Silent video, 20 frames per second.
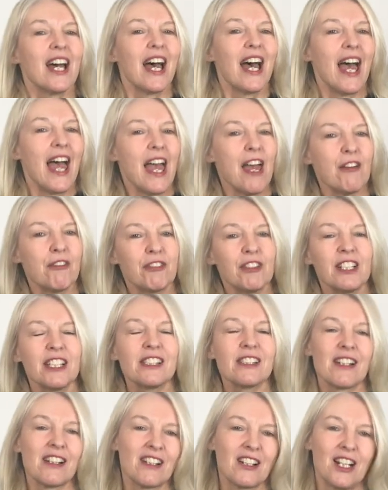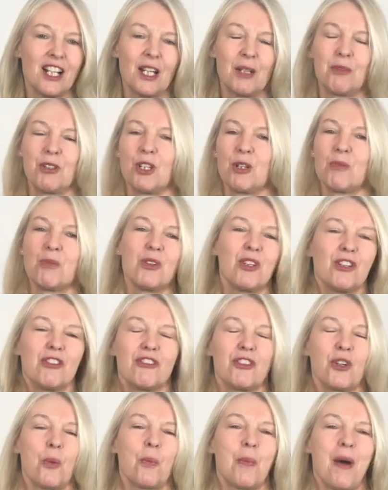every time you
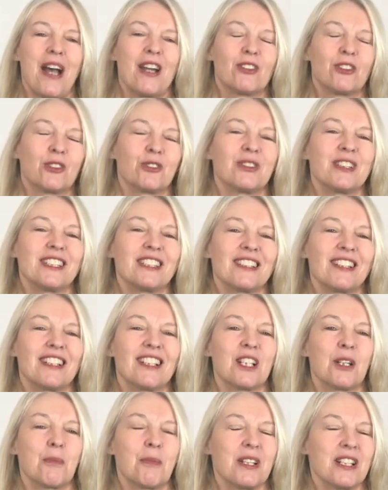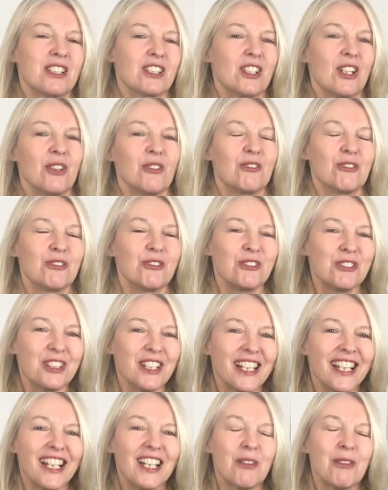move your boundaries a little bit. So
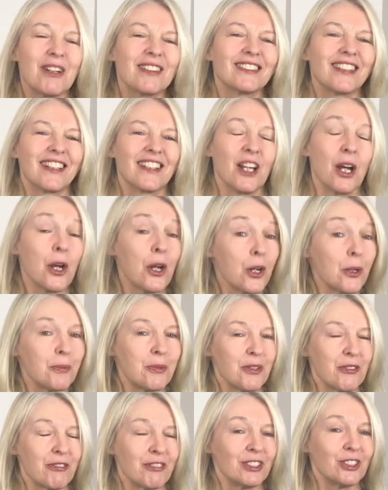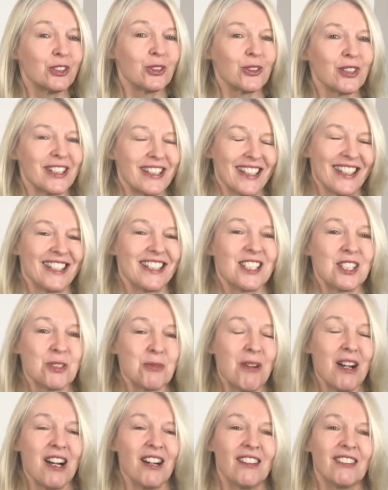really well done. I hope you've enjoyed it as
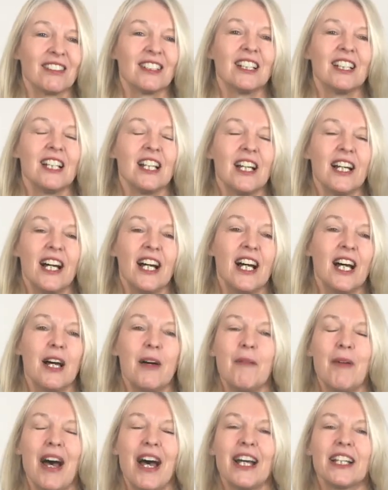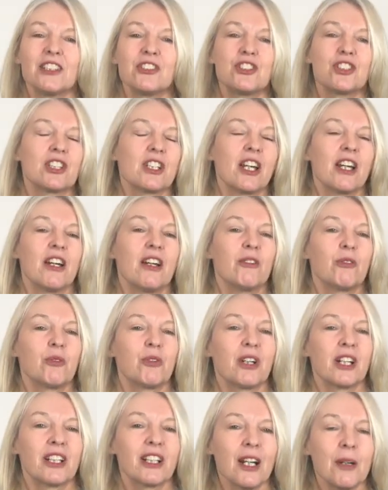well. And
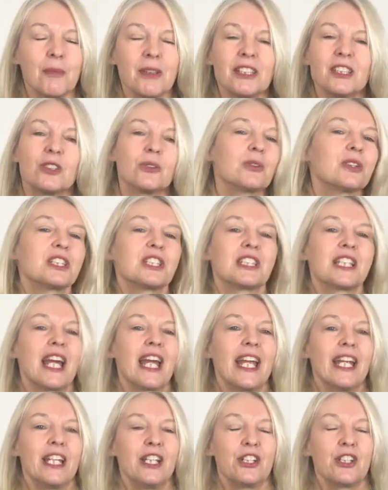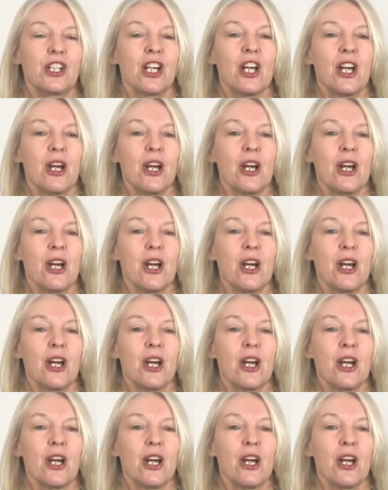we're coming to a stage,